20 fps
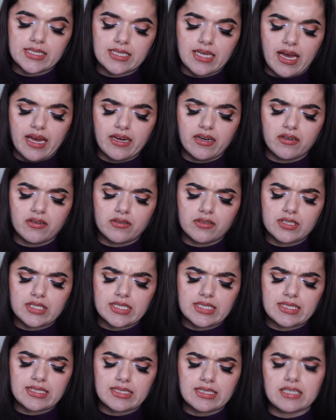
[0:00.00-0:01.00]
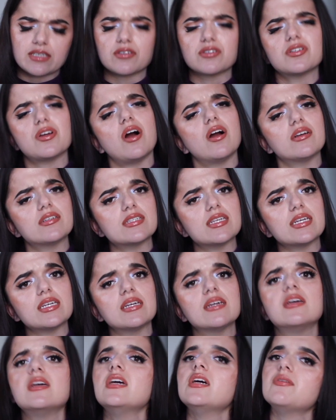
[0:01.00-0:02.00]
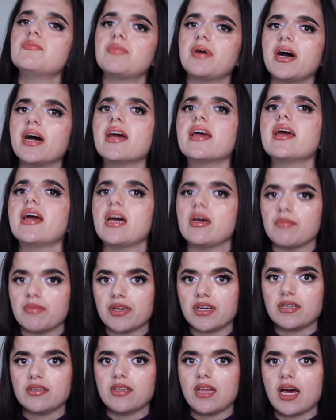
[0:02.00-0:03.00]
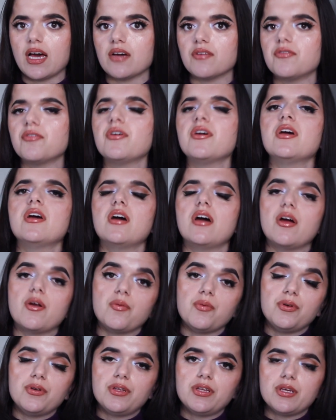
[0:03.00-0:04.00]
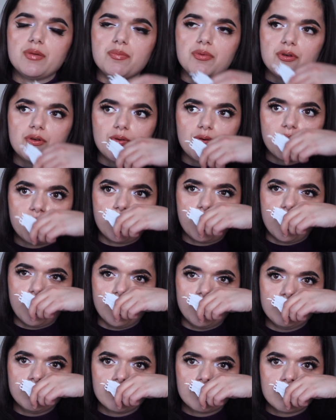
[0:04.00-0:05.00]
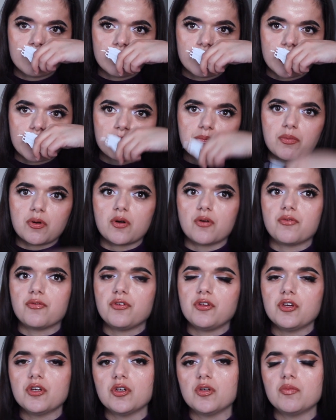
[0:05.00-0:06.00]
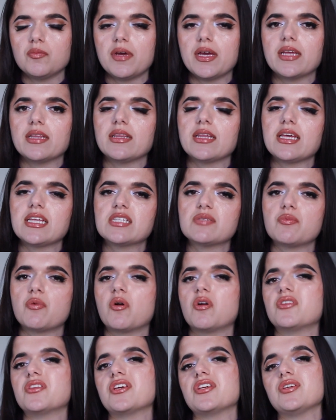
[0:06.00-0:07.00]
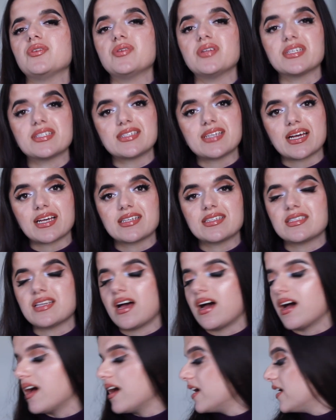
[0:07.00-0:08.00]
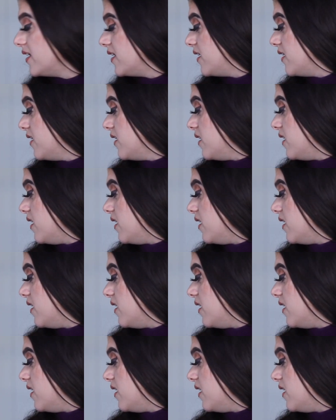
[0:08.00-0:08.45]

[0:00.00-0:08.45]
Desir Toxic by M Micallef, a really beautiful perfume. It leans more on the unisex side,